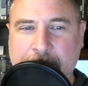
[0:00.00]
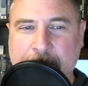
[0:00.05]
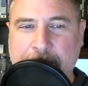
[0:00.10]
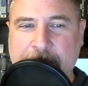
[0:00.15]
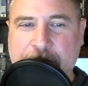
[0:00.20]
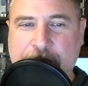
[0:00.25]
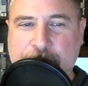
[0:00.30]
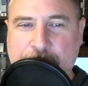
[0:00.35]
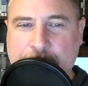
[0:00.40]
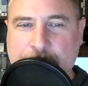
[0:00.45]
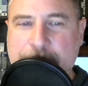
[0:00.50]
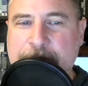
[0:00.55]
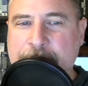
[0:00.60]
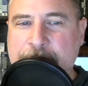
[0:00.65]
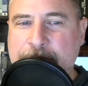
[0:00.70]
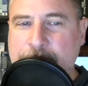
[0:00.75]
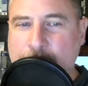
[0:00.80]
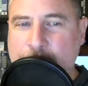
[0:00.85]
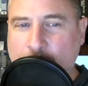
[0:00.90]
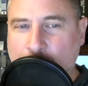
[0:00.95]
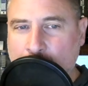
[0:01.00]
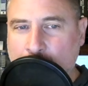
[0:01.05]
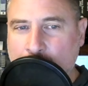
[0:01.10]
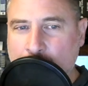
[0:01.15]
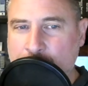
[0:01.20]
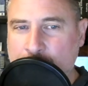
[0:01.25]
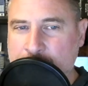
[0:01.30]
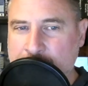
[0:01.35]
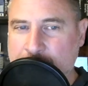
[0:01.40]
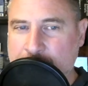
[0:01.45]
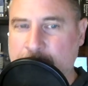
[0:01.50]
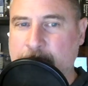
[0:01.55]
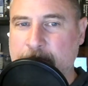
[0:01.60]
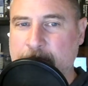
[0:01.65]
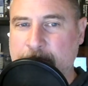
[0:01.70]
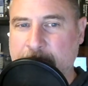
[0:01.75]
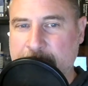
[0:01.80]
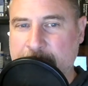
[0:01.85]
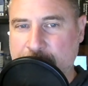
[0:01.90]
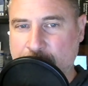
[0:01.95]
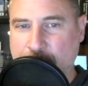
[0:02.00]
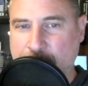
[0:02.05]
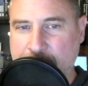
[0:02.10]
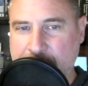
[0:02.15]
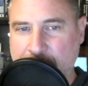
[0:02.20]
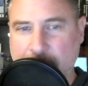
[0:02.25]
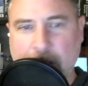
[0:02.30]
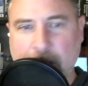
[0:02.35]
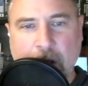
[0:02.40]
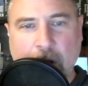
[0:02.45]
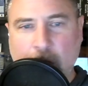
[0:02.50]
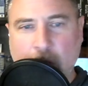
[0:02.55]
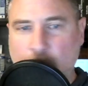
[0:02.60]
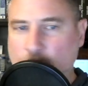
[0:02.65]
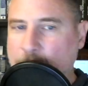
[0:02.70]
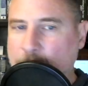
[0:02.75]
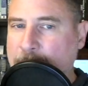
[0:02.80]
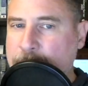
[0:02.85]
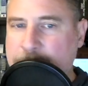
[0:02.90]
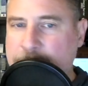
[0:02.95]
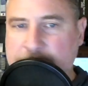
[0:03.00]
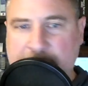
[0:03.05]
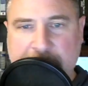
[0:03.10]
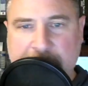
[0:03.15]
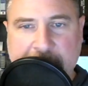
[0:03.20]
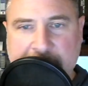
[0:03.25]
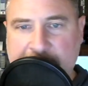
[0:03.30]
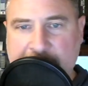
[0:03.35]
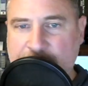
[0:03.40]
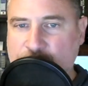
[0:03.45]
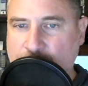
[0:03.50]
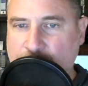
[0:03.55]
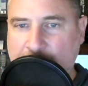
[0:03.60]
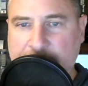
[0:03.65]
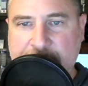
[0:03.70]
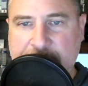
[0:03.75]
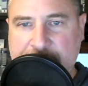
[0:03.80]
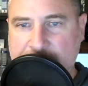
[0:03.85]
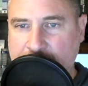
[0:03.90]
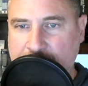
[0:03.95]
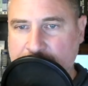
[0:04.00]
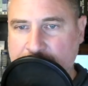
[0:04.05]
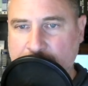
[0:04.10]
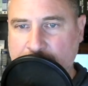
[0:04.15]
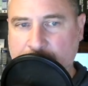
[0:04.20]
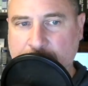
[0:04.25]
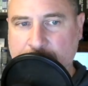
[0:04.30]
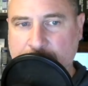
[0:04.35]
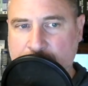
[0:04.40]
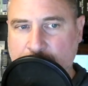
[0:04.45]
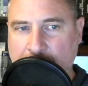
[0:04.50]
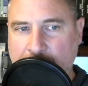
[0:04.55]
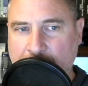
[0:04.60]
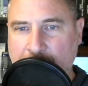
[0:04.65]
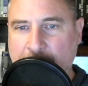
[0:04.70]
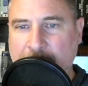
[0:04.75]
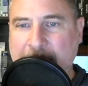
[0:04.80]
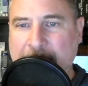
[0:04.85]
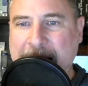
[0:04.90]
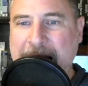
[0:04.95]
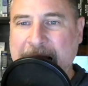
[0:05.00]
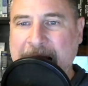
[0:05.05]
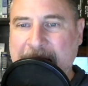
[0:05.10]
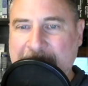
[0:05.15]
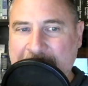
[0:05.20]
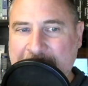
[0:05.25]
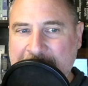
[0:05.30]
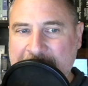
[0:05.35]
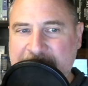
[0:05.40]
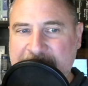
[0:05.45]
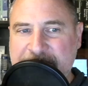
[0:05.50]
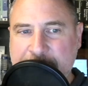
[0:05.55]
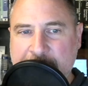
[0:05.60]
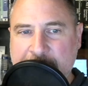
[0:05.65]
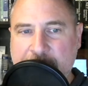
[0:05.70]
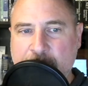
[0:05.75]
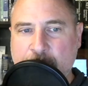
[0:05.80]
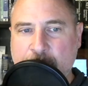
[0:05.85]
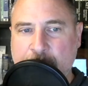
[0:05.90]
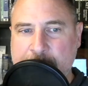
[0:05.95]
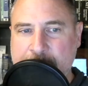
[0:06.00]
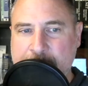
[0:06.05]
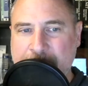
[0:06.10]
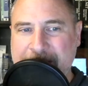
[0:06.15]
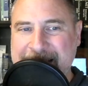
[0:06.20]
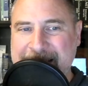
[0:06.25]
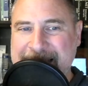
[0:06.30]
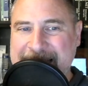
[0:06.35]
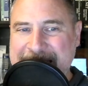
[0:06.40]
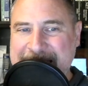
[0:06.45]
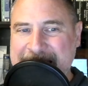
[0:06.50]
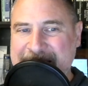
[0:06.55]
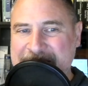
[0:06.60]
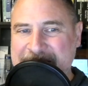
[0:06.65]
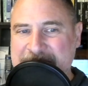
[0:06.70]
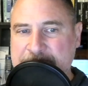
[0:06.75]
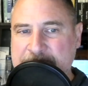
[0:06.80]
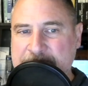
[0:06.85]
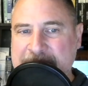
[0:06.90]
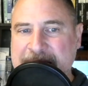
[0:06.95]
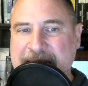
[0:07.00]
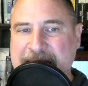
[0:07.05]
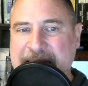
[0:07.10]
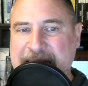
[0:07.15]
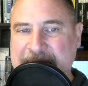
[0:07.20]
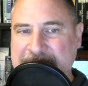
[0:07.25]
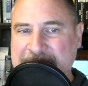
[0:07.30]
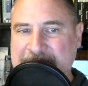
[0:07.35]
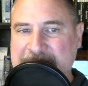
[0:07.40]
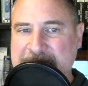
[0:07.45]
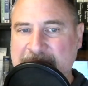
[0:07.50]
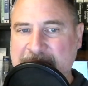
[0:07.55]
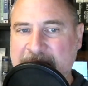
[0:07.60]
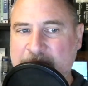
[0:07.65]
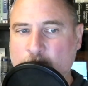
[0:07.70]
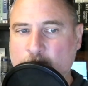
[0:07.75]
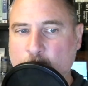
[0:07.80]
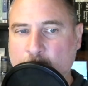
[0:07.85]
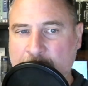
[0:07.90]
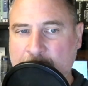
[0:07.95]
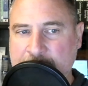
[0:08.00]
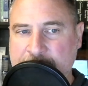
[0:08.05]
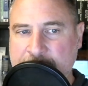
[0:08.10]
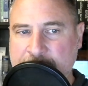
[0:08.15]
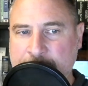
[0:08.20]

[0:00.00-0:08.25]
By choosing to own my career rather than letting it drive itself who knows where, I've made a career that gives me the things I want.